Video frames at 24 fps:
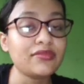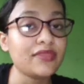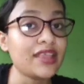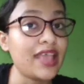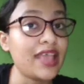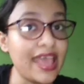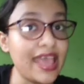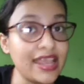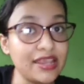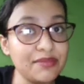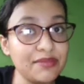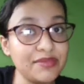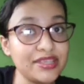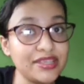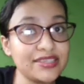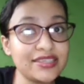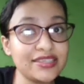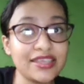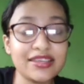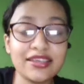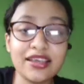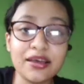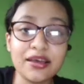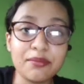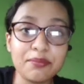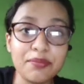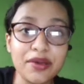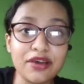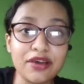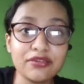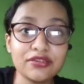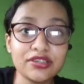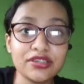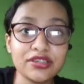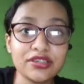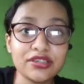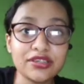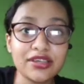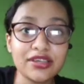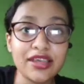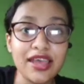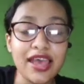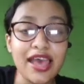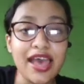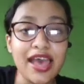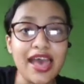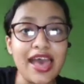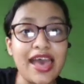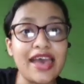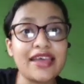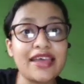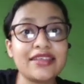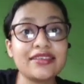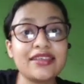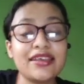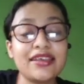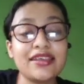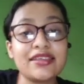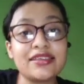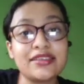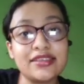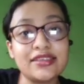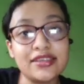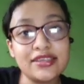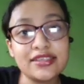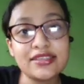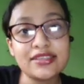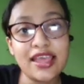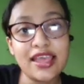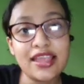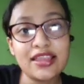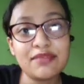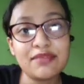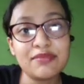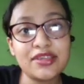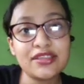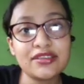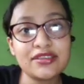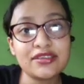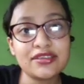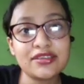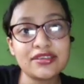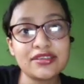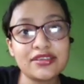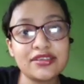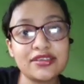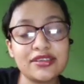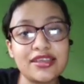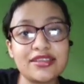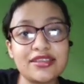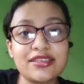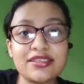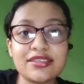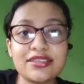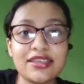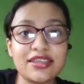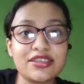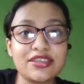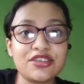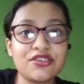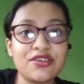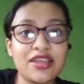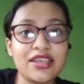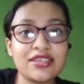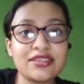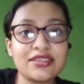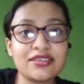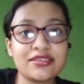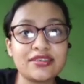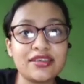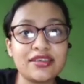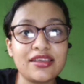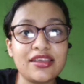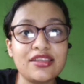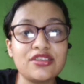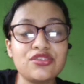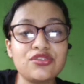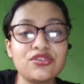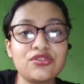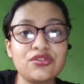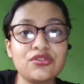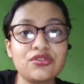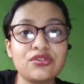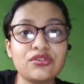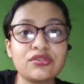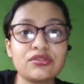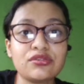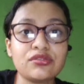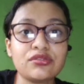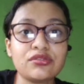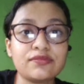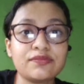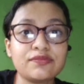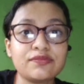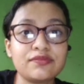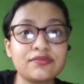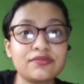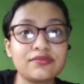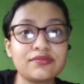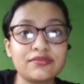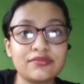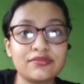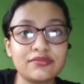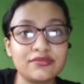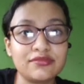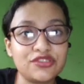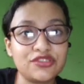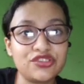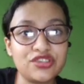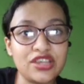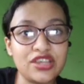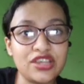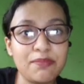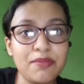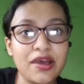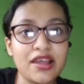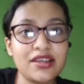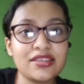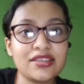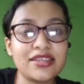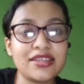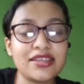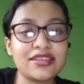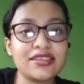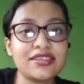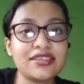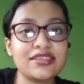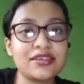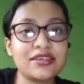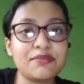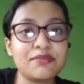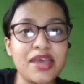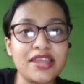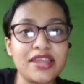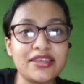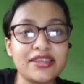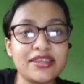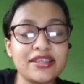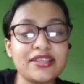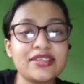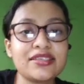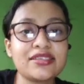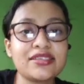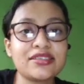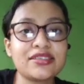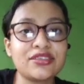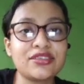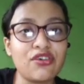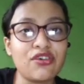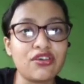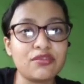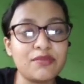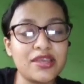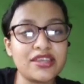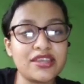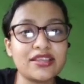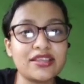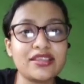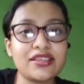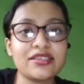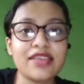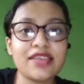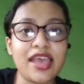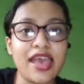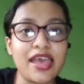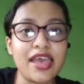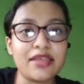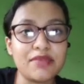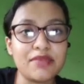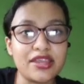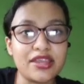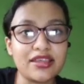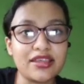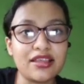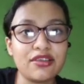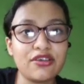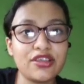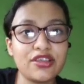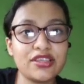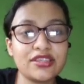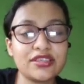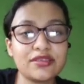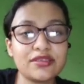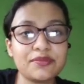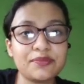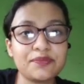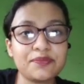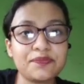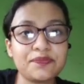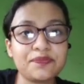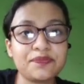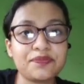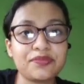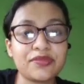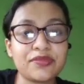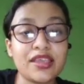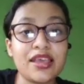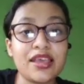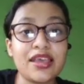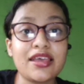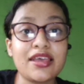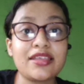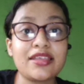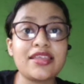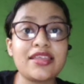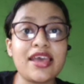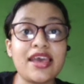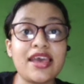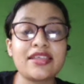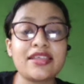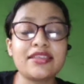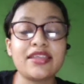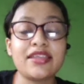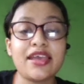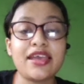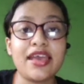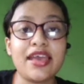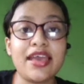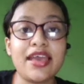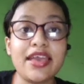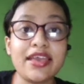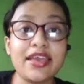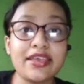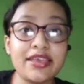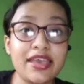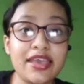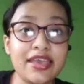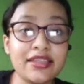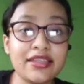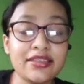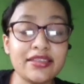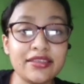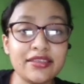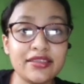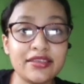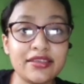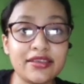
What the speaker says: elements and compound, and these element, it is categorized into three parts, that is the metals, non-metals and metalloids. Then again